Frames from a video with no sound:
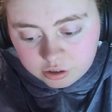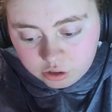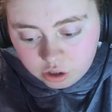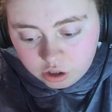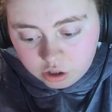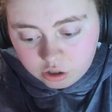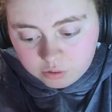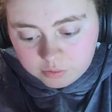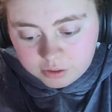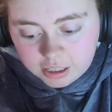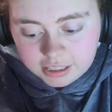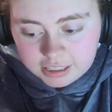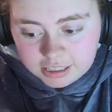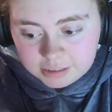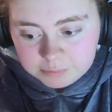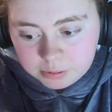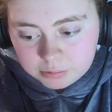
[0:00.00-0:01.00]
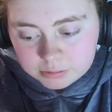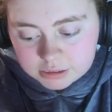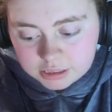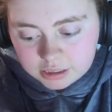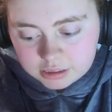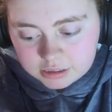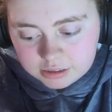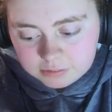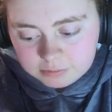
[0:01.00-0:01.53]
No, lightning bolts
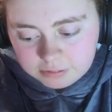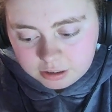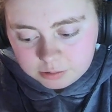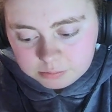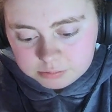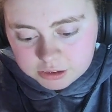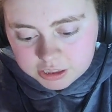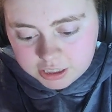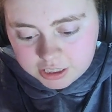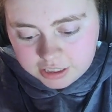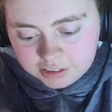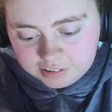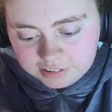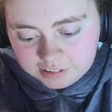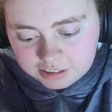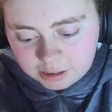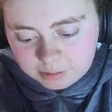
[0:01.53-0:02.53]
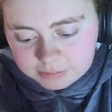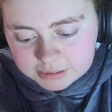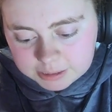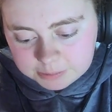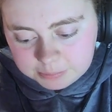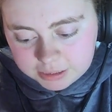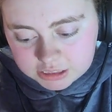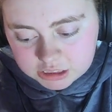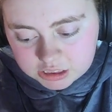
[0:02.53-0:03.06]
are developed, Jay, Unagami
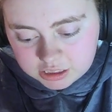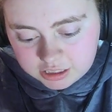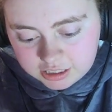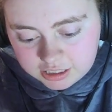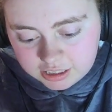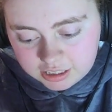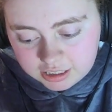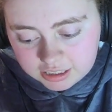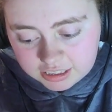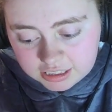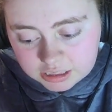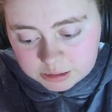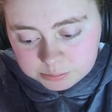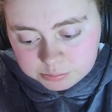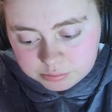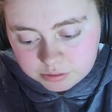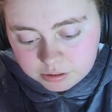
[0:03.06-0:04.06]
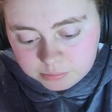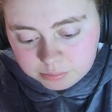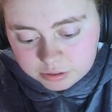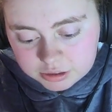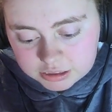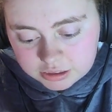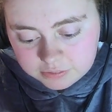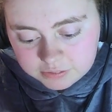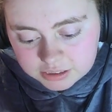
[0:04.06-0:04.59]
said patiently. I think that's p-
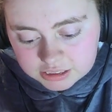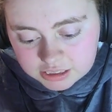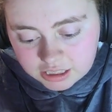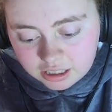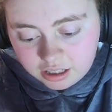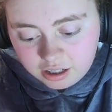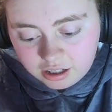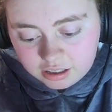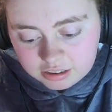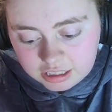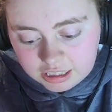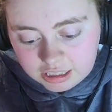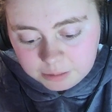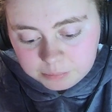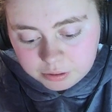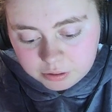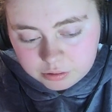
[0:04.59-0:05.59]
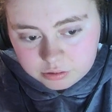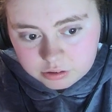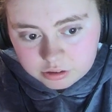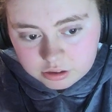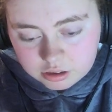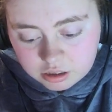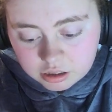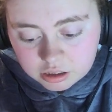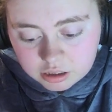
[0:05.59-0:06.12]
pretty obvious. Lightning bolt,
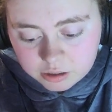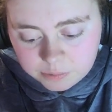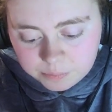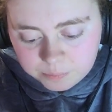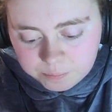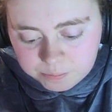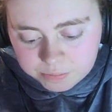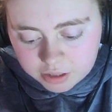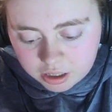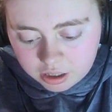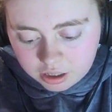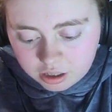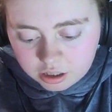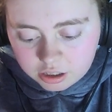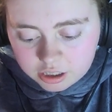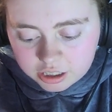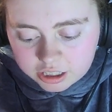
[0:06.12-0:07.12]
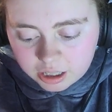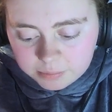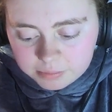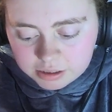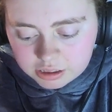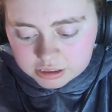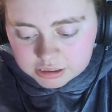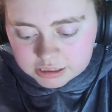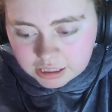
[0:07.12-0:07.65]
look.
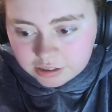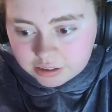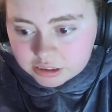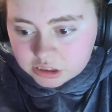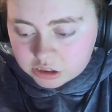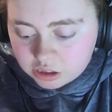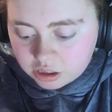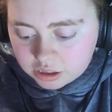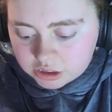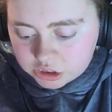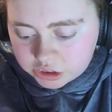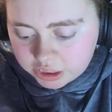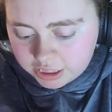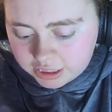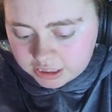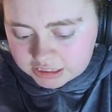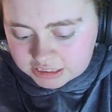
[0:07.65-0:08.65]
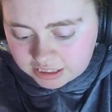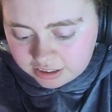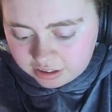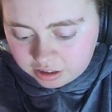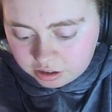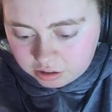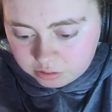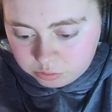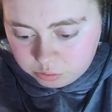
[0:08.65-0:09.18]
Unagami looked down and saw Jay stand
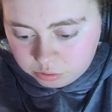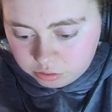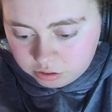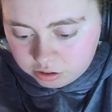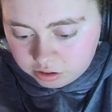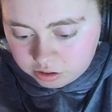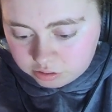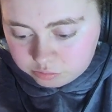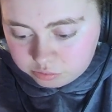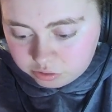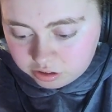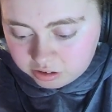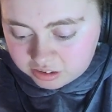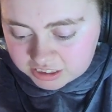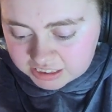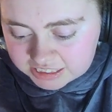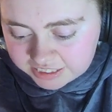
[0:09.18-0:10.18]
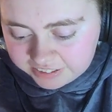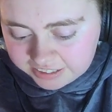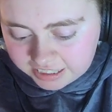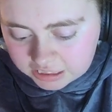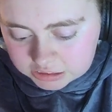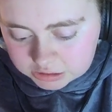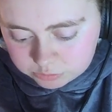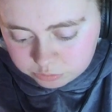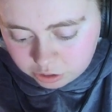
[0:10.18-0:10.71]
out of of stone
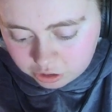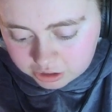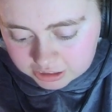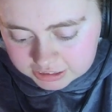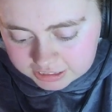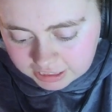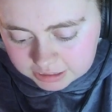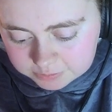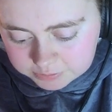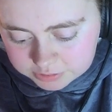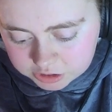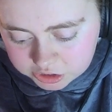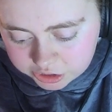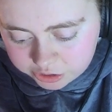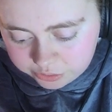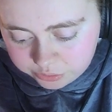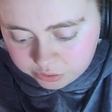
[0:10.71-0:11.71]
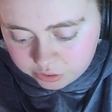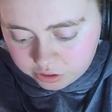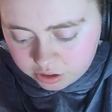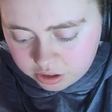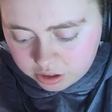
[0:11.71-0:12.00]
out of rock the size of a shoe.